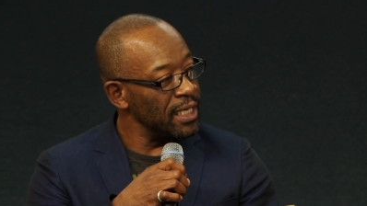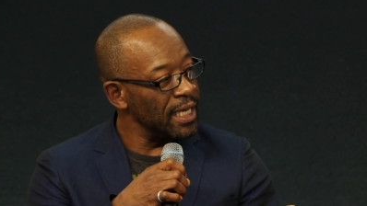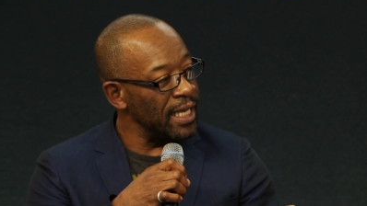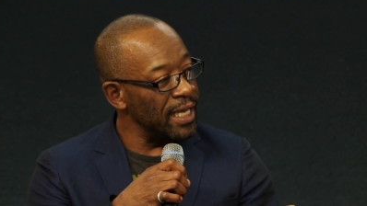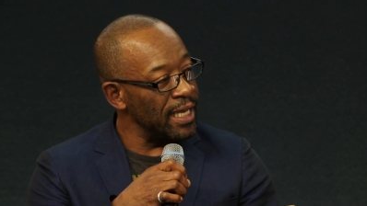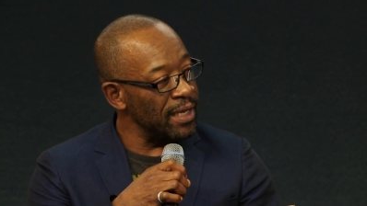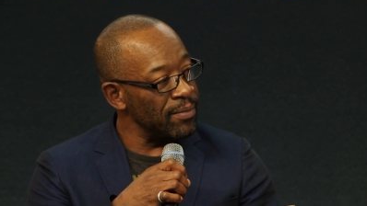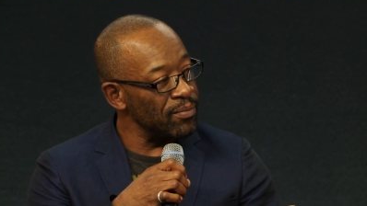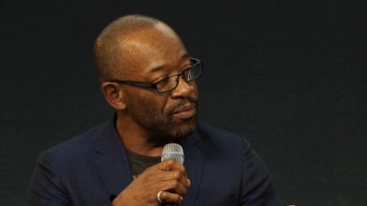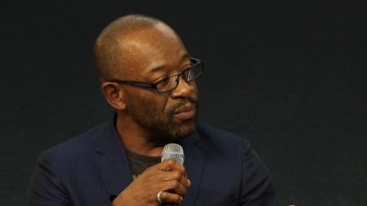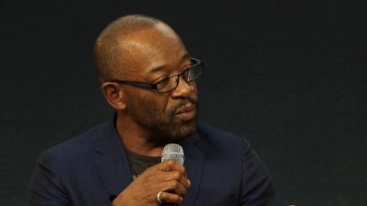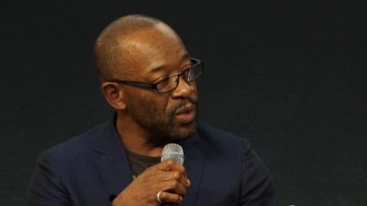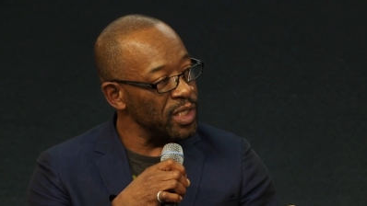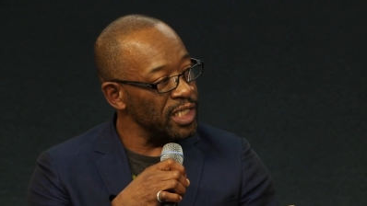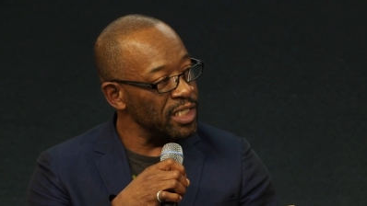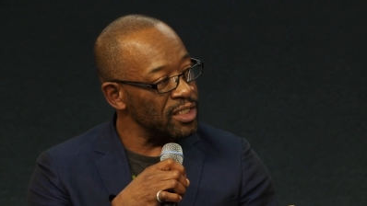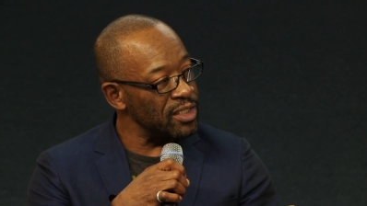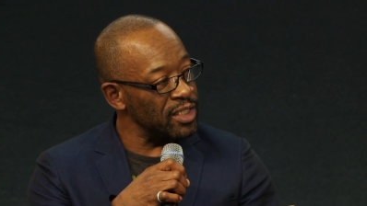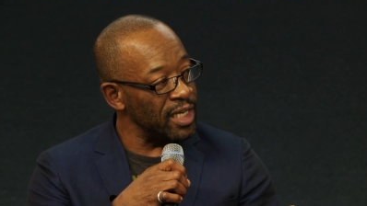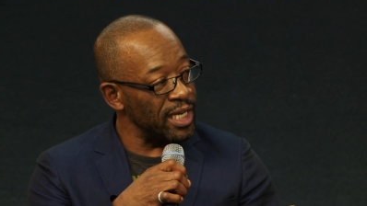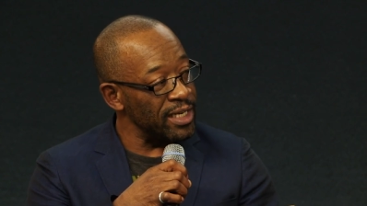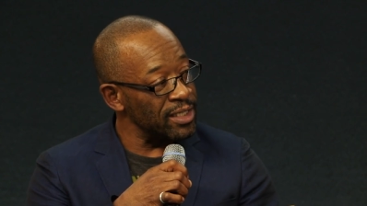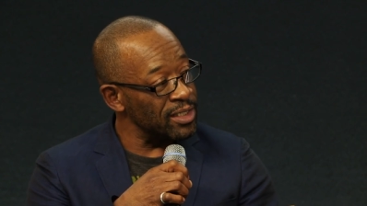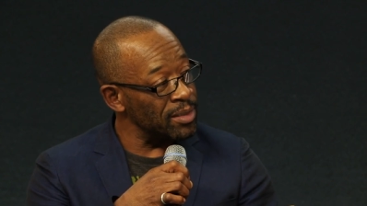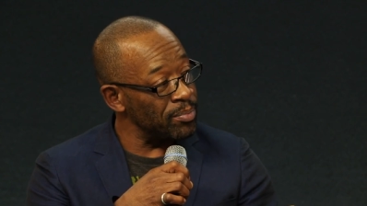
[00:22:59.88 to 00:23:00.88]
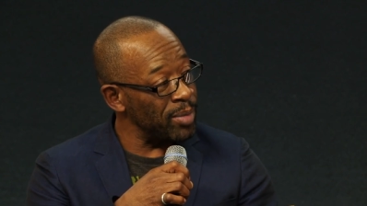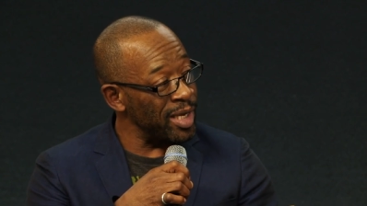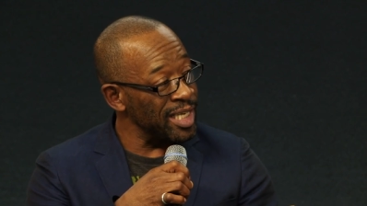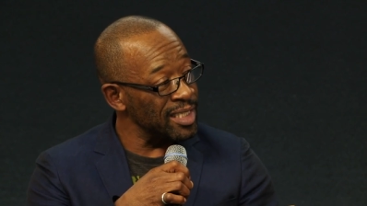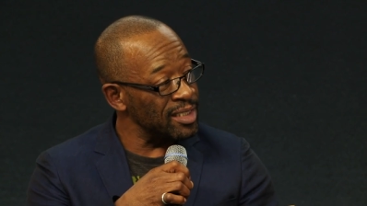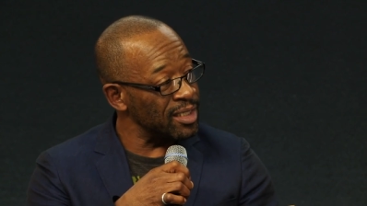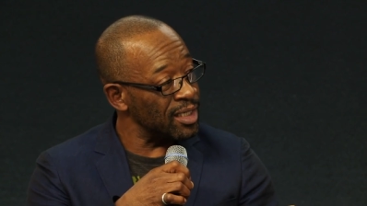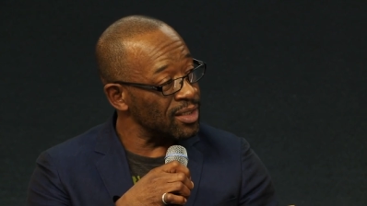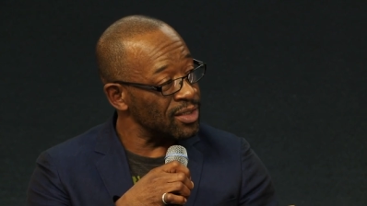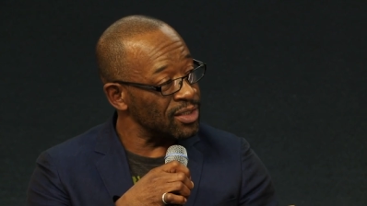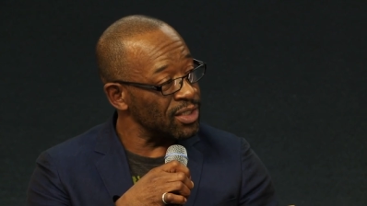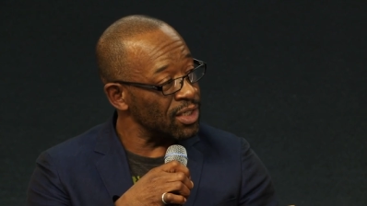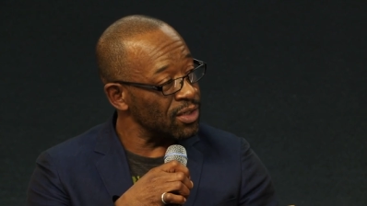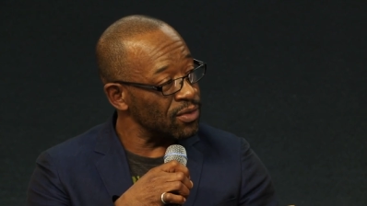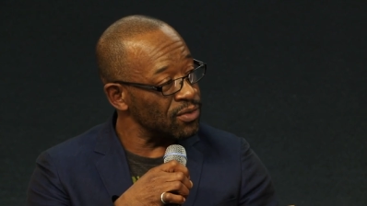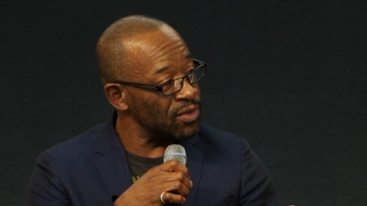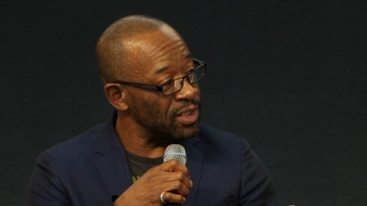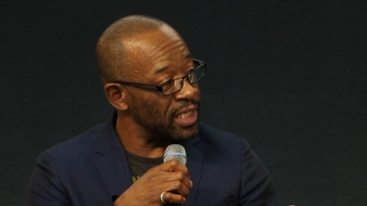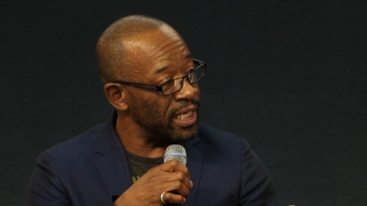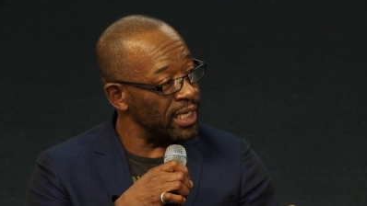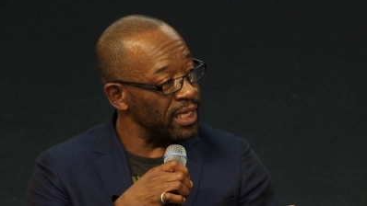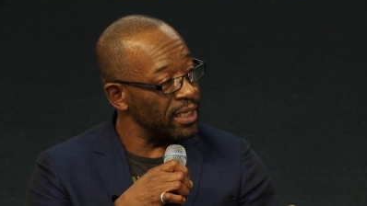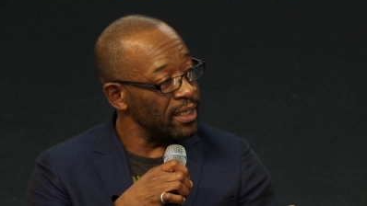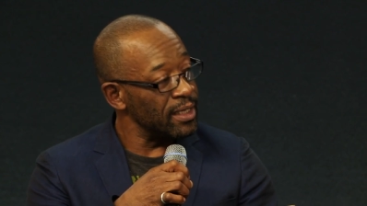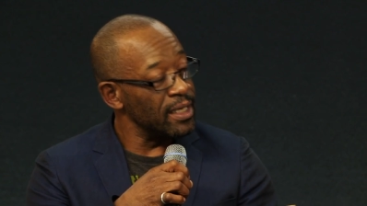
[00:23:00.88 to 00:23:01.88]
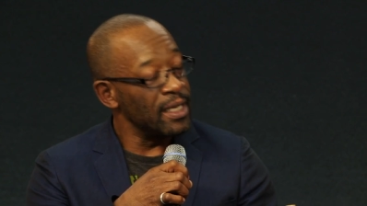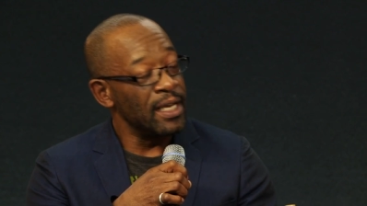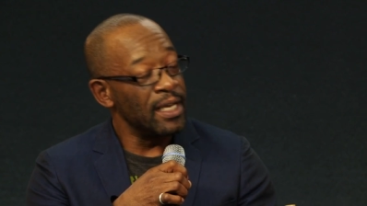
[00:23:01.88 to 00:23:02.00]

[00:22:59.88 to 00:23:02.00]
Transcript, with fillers: um, we decided to base ourselves there.